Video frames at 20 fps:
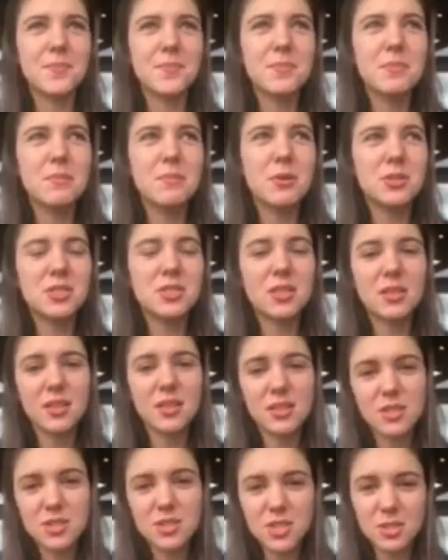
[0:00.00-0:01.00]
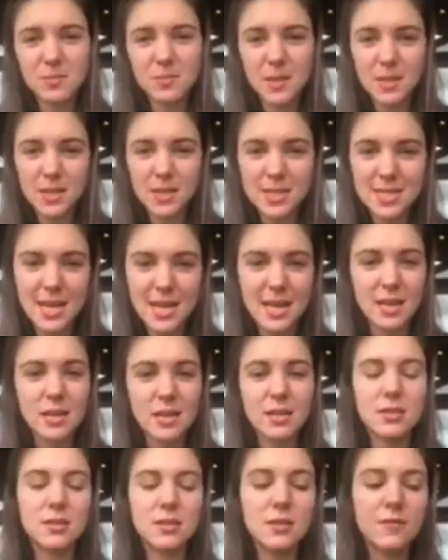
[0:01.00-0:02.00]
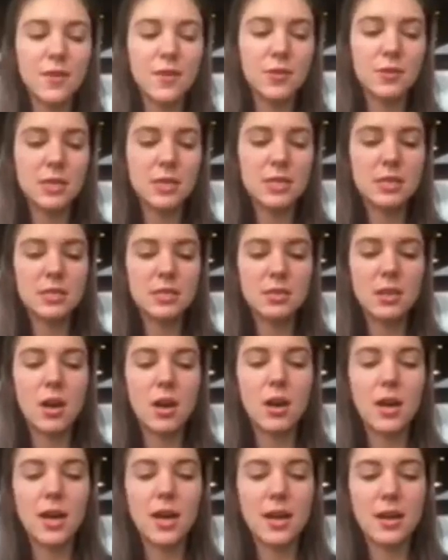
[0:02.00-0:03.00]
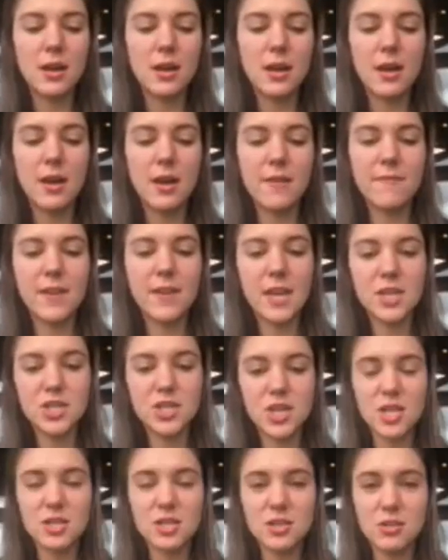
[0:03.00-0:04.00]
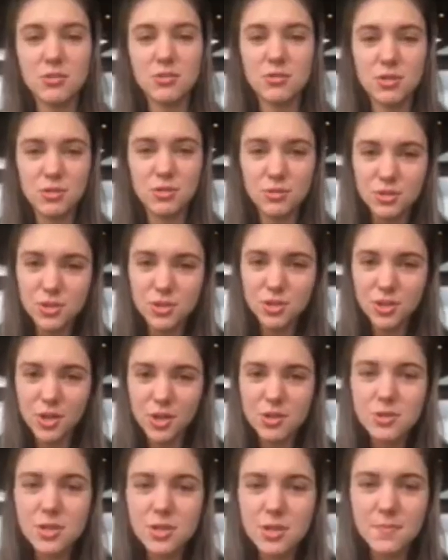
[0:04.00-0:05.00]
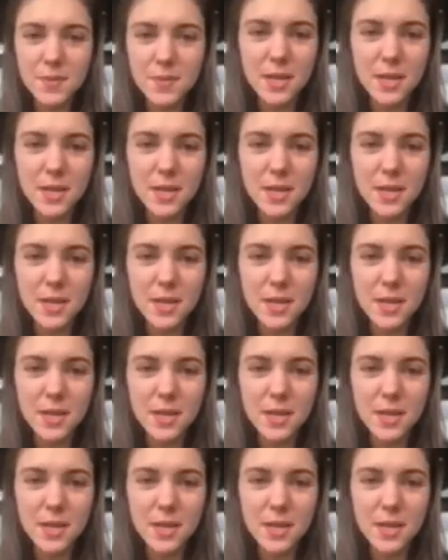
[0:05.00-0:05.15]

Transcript: Most of the literature we looked at focused on aphasia due to stroke,